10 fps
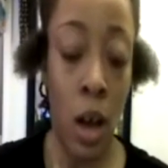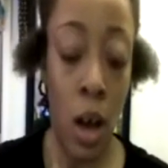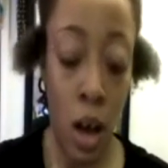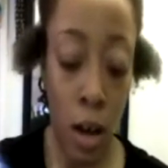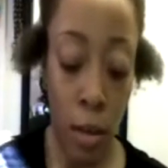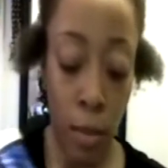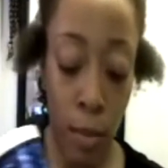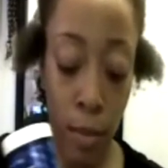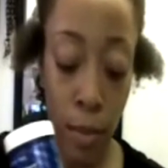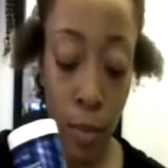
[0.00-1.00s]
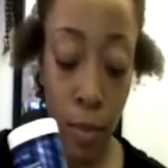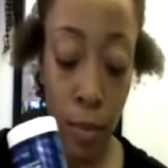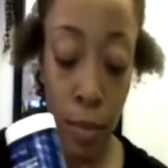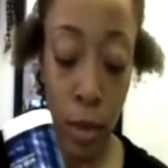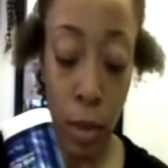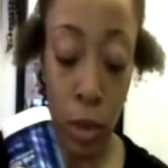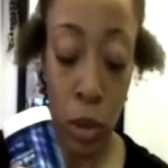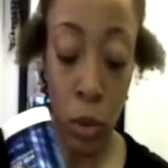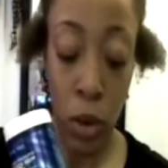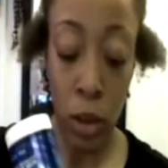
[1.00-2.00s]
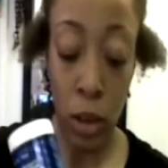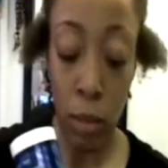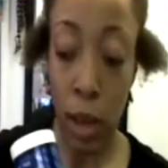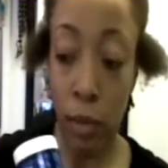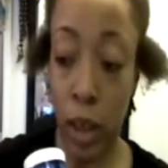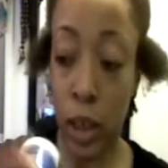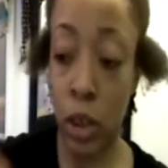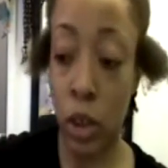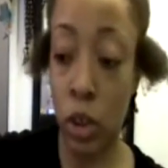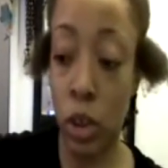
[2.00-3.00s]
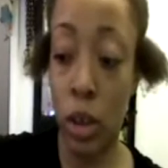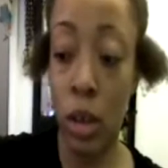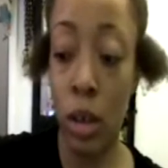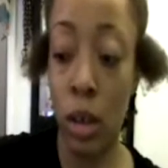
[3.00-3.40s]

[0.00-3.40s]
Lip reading: I'm going to squirt some leave-in conditioner.